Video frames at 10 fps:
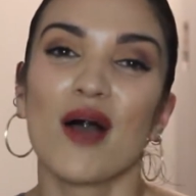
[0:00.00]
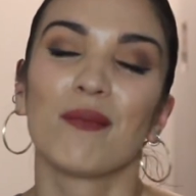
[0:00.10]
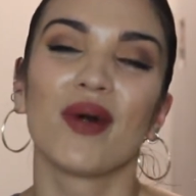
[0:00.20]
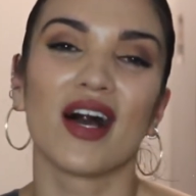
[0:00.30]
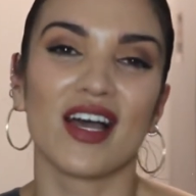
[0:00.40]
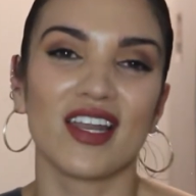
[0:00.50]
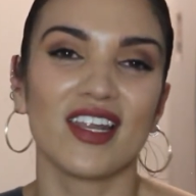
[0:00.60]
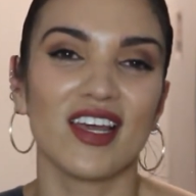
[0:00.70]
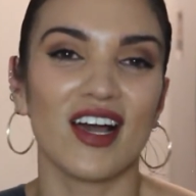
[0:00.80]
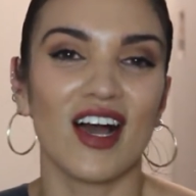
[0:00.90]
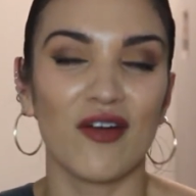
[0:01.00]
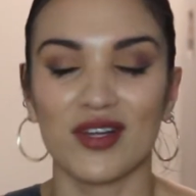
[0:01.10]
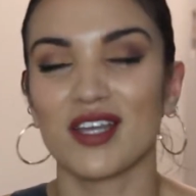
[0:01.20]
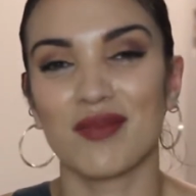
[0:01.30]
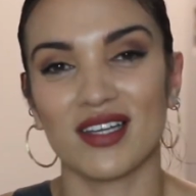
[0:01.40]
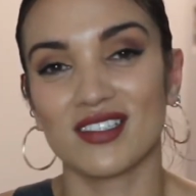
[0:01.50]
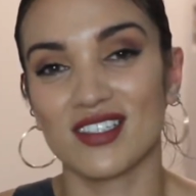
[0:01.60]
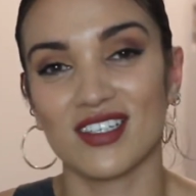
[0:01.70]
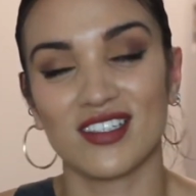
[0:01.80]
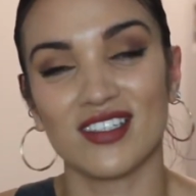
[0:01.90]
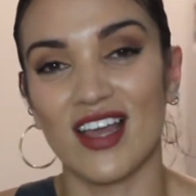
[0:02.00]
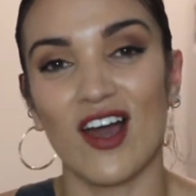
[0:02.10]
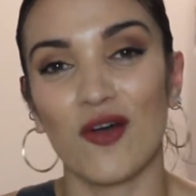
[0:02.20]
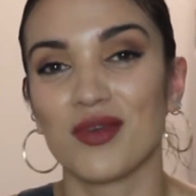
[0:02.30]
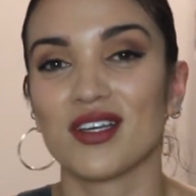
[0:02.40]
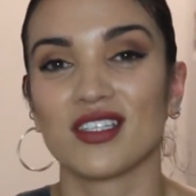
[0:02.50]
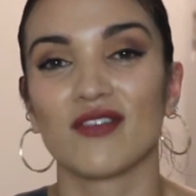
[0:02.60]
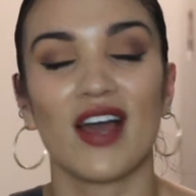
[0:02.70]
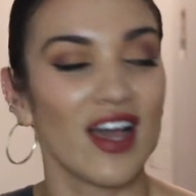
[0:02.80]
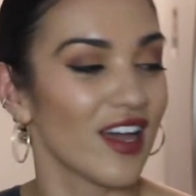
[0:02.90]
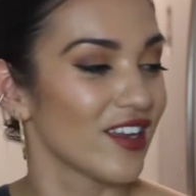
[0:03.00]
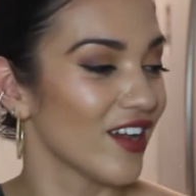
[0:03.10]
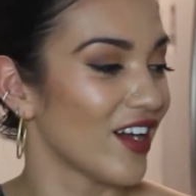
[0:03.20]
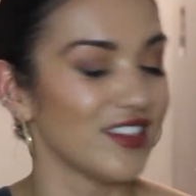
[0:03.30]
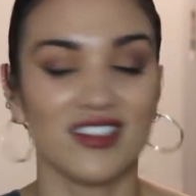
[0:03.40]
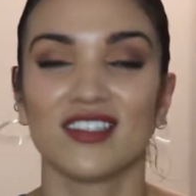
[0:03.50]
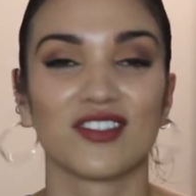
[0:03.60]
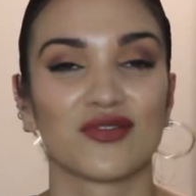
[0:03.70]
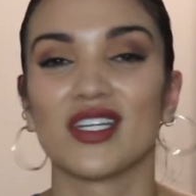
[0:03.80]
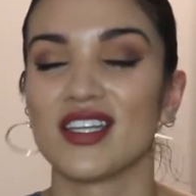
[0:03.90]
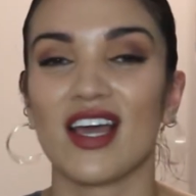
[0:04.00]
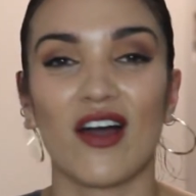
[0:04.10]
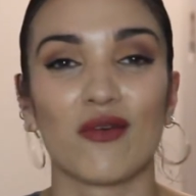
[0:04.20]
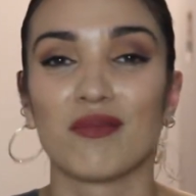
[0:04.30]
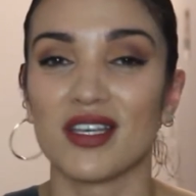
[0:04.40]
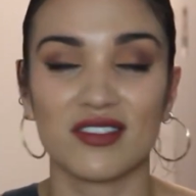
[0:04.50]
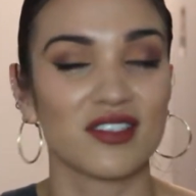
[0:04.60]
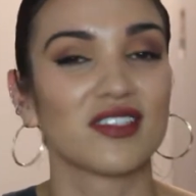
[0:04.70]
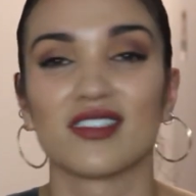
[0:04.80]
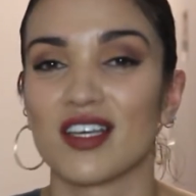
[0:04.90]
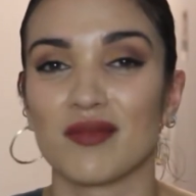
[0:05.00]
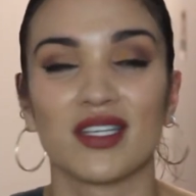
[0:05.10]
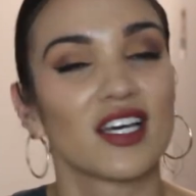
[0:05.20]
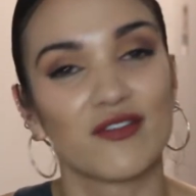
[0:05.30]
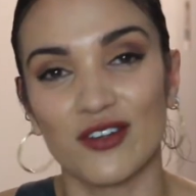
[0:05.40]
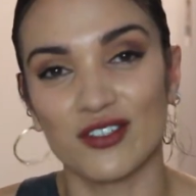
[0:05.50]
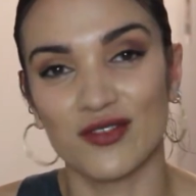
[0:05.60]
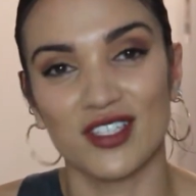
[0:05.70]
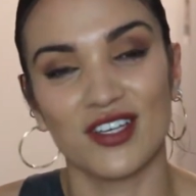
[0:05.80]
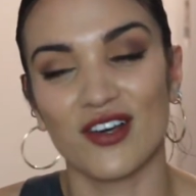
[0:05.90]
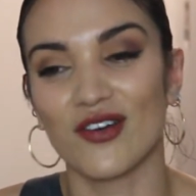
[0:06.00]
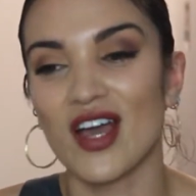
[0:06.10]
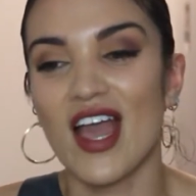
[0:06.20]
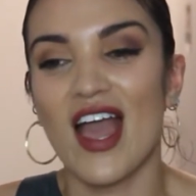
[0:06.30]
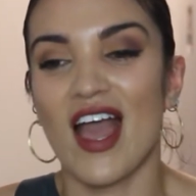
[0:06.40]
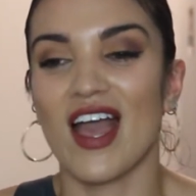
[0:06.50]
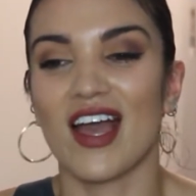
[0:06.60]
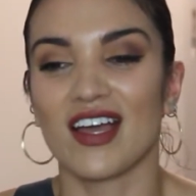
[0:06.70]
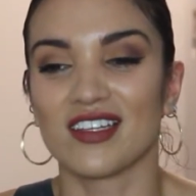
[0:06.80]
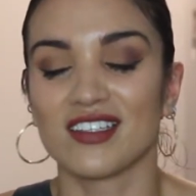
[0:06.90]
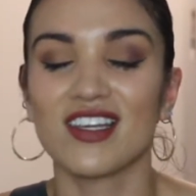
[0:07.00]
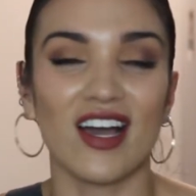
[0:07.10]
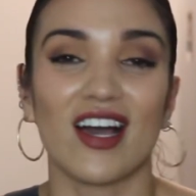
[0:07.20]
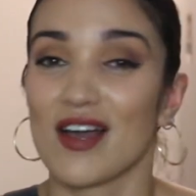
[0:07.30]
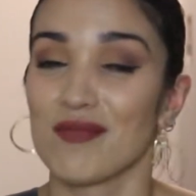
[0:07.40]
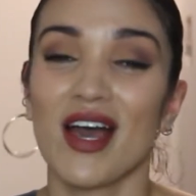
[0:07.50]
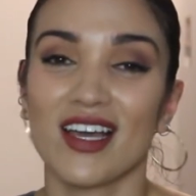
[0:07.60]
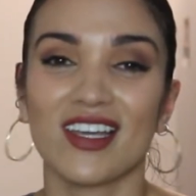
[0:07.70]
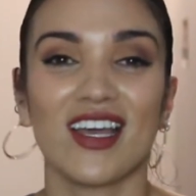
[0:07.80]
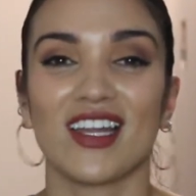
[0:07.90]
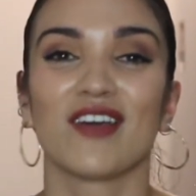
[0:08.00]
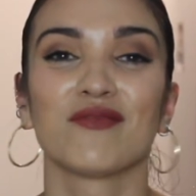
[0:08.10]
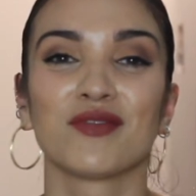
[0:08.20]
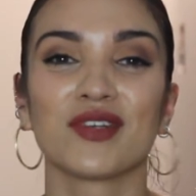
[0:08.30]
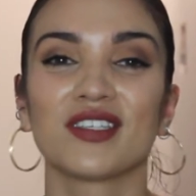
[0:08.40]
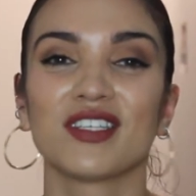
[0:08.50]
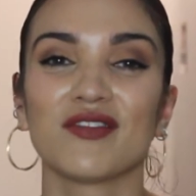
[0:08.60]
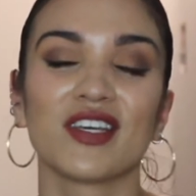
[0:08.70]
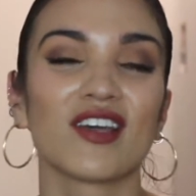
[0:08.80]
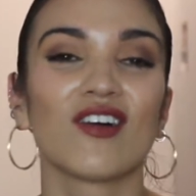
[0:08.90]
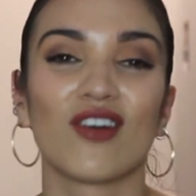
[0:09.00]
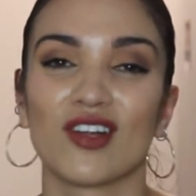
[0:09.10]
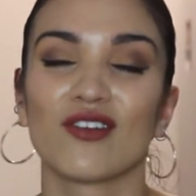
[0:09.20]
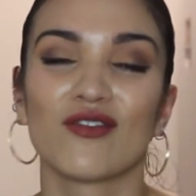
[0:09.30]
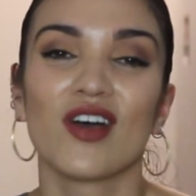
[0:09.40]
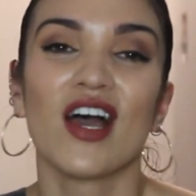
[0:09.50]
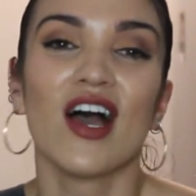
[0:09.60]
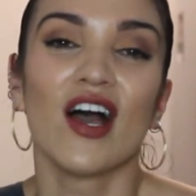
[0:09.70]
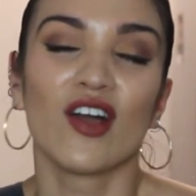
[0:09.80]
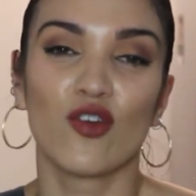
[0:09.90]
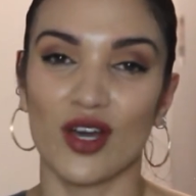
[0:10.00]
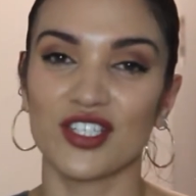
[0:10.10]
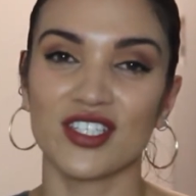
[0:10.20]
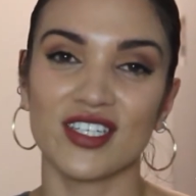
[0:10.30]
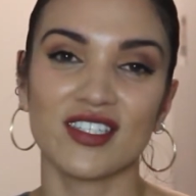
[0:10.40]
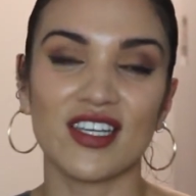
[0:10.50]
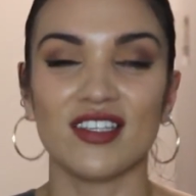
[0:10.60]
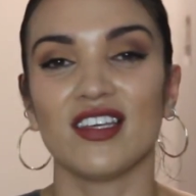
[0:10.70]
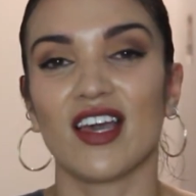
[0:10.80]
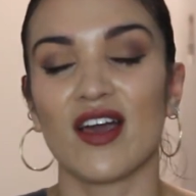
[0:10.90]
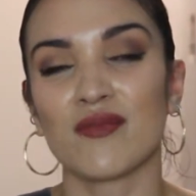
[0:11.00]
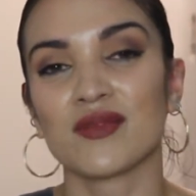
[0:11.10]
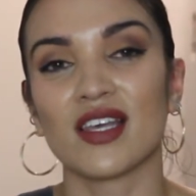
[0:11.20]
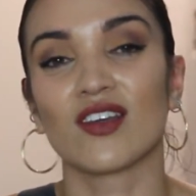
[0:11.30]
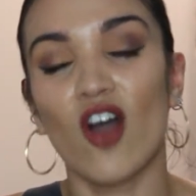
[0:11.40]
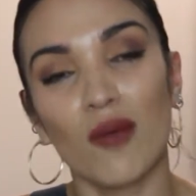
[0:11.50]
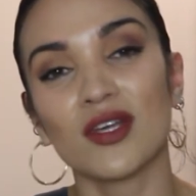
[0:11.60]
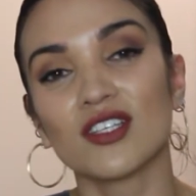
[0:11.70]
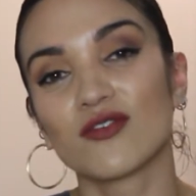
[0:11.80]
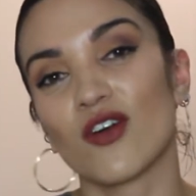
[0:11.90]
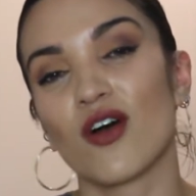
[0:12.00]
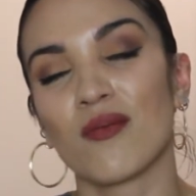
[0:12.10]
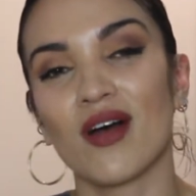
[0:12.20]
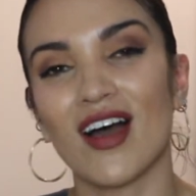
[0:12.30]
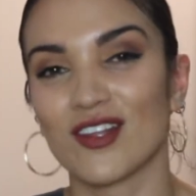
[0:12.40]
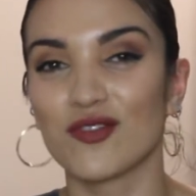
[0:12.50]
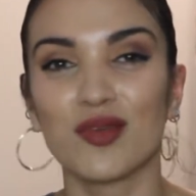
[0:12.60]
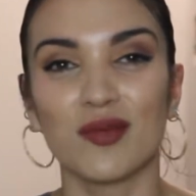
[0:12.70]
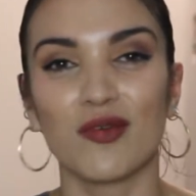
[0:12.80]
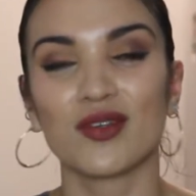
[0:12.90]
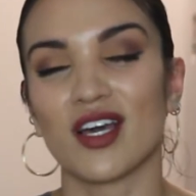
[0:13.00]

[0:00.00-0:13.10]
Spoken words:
But I want to get back to this now because I've had ideas written down basically since I made that first video, and yeah, I'm back and I've been receiving a lot of questions and DMs and comments from other people with